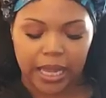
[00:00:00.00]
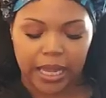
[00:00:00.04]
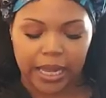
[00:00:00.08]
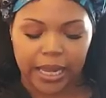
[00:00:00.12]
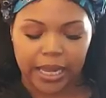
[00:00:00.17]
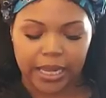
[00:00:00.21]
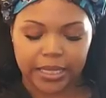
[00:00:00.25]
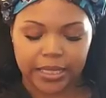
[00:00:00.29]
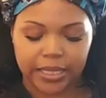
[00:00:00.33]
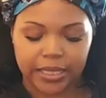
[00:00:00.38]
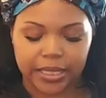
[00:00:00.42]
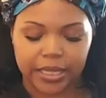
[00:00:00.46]

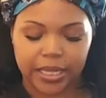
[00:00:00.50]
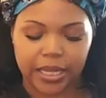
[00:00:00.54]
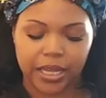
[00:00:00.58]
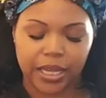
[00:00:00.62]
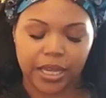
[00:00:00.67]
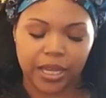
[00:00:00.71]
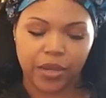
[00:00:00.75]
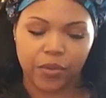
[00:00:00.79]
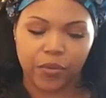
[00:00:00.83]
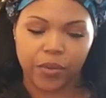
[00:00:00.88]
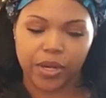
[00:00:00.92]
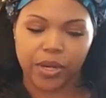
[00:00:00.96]
Let's
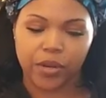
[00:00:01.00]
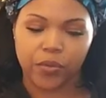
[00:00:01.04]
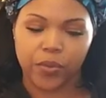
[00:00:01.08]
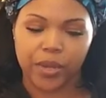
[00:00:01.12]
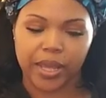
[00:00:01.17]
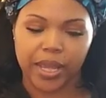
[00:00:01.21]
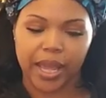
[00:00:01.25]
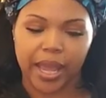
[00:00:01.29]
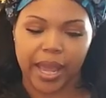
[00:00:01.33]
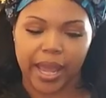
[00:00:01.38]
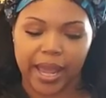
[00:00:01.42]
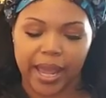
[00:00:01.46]
see. What do
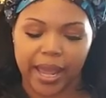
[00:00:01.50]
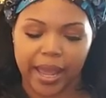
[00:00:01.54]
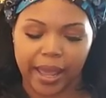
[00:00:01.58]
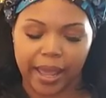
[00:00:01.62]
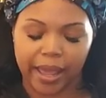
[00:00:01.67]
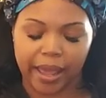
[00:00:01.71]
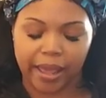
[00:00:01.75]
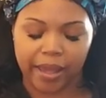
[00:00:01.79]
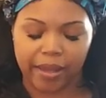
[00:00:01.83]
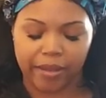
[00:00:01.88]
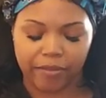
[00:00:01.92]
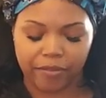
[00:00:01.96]
we
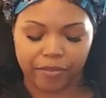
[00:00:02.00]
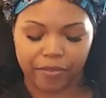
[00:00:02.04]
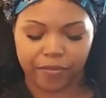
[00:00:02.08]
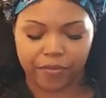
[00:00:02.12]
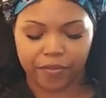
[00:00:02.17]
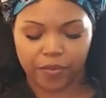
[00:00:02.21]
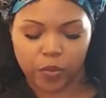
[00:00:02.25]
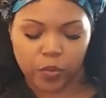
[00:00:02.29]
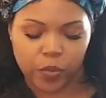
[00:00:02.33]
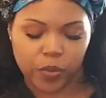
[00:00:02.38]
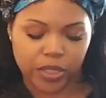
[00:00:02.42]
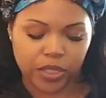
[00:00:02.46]
have?
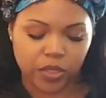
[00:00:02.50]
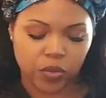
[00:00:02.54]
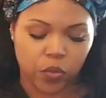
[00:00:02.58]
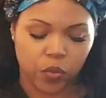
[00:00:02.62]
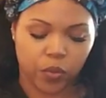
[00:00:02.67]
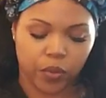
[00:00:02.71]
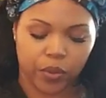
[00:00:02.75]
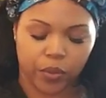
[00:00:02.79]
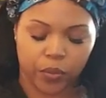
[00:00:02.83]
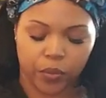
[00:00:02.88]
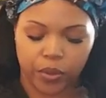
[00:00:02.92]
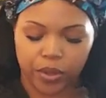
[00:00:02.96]
What's
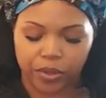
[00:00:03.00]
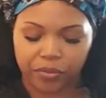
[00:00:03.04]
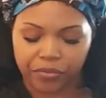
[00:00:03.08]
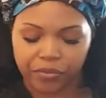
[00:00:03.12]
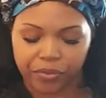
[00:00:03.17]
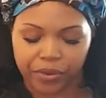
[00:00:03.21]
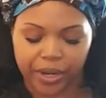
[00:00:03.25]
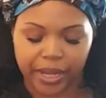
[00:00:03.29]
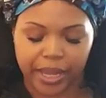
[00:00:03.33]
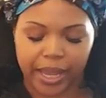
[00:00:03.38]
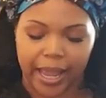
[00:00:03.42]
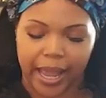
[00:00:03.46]
going on
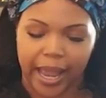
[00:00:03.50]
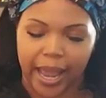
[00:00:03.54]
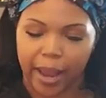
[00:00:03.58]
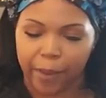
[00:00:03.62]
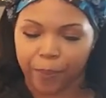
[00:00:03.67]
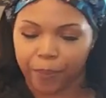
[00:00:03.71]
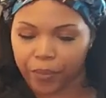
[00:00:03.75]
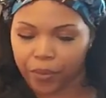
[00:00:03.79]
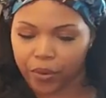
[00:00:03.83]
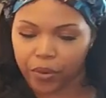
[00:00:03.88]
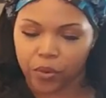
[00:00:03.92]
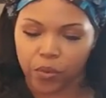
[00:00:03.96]
for
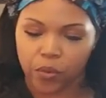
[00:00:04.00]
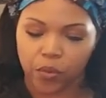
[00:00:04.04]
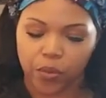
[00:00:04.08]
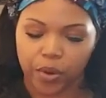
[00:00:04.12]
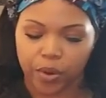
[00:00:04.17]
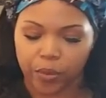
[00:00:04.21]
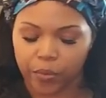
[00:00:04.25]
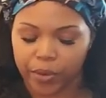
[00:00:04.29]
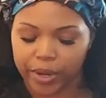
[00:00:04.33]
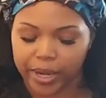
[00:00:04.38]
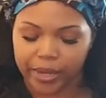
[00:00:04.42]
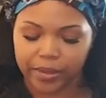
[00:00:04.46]

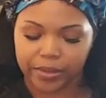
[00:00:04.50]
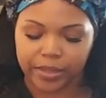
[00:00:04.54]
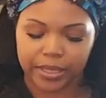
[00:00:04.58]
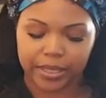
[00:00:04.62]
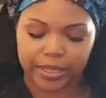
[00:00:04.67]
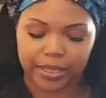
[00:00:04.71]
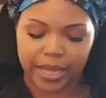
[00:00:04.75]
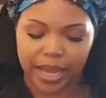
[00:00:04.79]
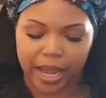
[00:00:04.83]
Capricorn? What else does